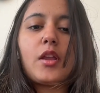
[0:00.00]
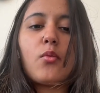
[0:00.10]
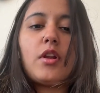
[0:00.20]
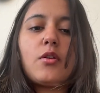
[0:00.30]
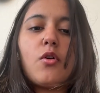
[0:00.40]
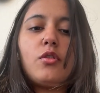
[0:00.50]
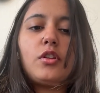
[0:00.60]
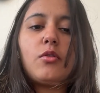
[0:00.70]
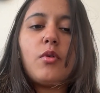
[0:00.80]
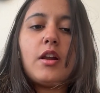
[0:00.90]
We'll go
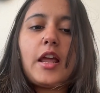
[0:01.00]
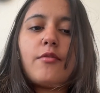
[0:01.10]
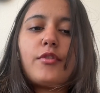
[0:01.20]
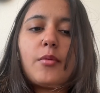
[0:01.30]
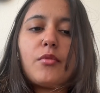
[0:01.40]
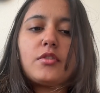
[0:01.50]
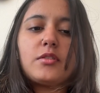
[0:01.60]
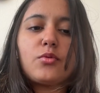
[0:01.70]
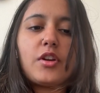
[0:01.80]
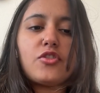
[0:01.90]
through a live
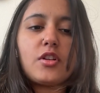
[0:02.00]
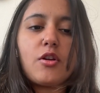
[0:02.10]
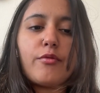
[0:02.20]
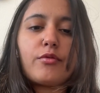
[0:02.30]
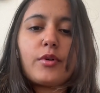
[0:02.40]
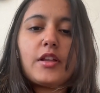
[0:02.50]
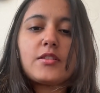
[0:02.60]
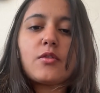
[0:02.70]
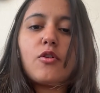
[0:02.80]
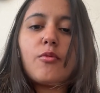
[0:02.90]
demonstration of
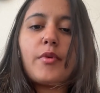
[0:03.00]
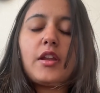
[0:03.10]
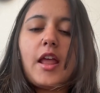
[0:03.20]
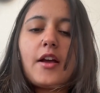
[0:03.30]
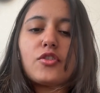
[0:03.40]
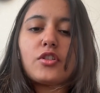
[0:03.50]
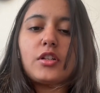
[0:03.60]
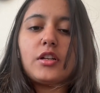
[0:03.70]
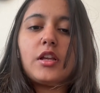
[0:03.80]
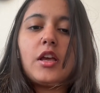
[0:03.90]
Gradescope in
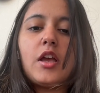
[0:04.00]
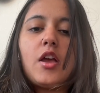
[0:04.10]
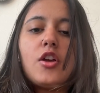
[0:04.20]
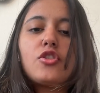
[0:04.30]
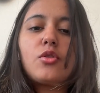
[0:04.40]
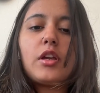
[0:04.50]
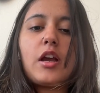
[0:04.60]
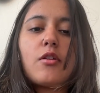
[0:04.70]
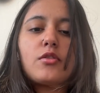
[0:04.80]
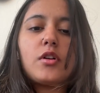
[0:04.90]
action, showing
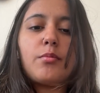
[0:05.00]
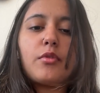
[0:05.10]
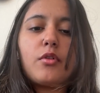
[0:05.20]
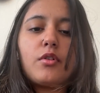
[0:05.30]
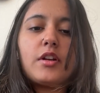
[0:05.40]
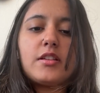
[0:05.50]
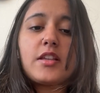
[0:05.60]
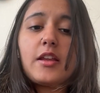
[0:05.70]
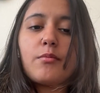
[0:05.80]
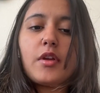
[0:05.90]
how to upload
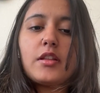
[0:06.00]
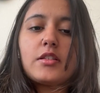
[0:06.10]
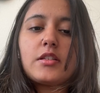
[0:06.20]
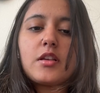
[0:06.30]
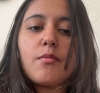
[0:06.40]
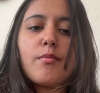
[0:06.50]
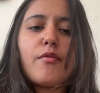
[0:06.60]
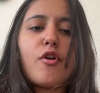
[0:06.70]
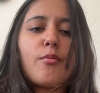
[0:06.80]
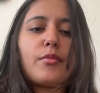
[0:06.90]
assignments,
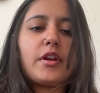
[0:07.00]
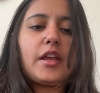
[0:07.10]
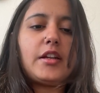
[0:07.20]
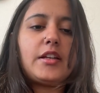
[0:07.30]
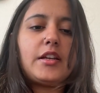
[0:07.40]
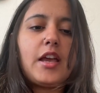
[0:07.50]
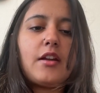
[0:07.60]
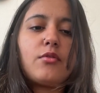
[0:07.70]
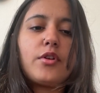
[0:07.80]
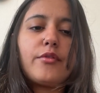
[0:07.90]
perform grading,
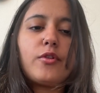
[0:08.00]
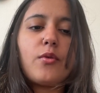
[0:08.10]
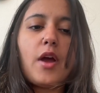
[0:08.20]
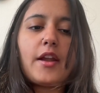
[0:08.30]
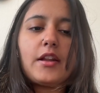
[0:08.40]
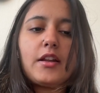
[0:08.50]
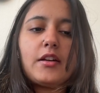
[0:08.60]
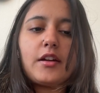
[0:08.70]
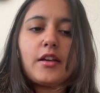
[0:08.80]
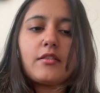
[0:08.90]
and review
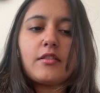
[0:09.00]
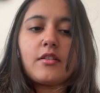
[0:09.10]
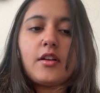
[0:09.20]
analytics.